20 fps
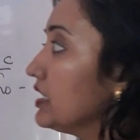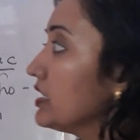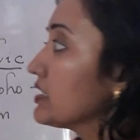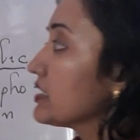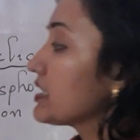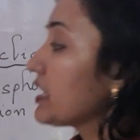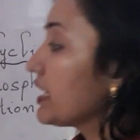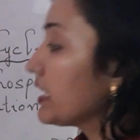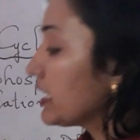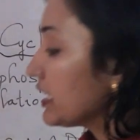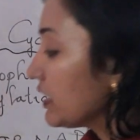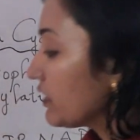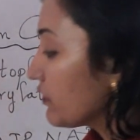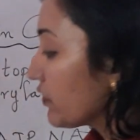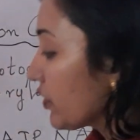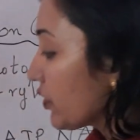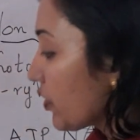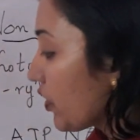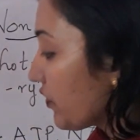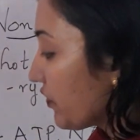Cyclic
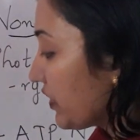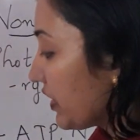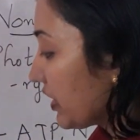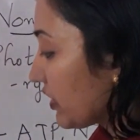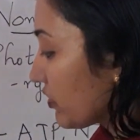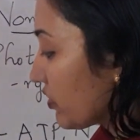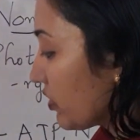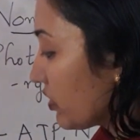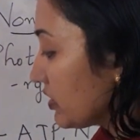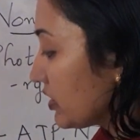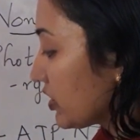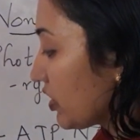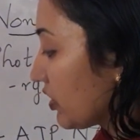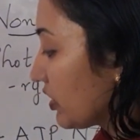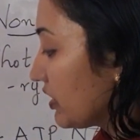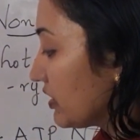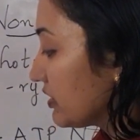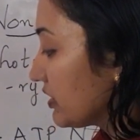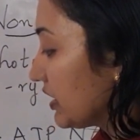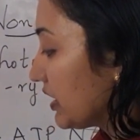flow of electrons
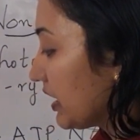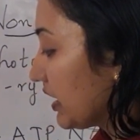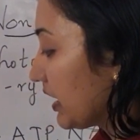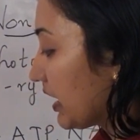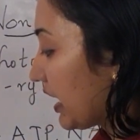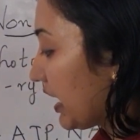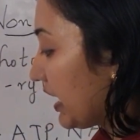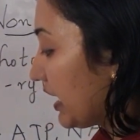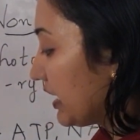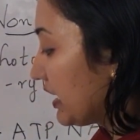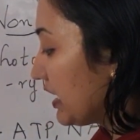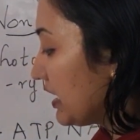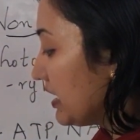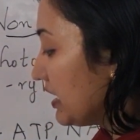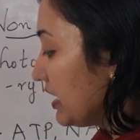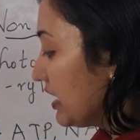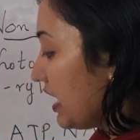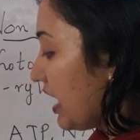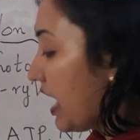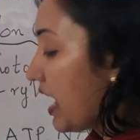occurs in the granule
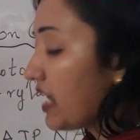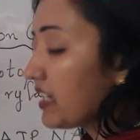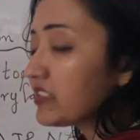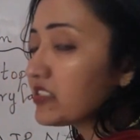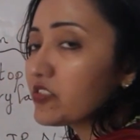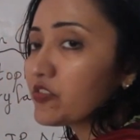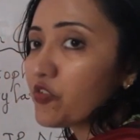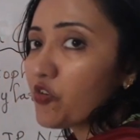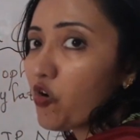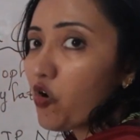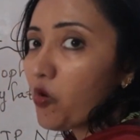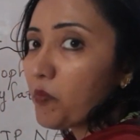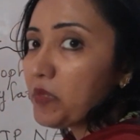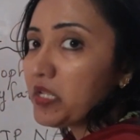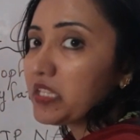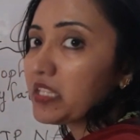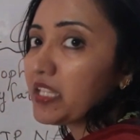and stromal